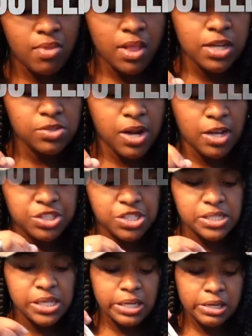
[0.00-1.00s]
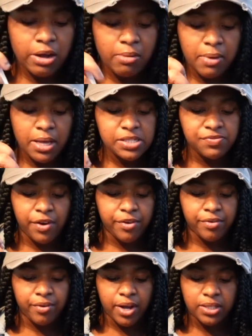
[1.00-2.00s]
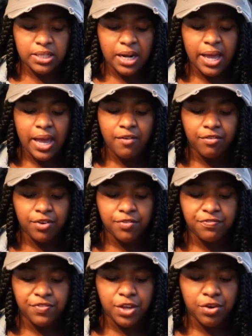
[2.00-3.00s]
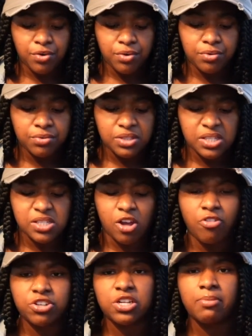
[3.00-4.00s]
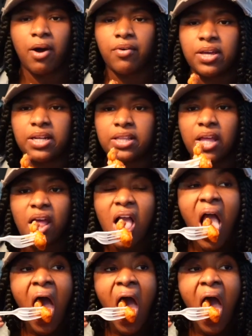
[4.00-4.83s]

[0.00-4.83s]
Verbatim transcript: That's what I just said. It's very rare that I ever feel discouraged about anything.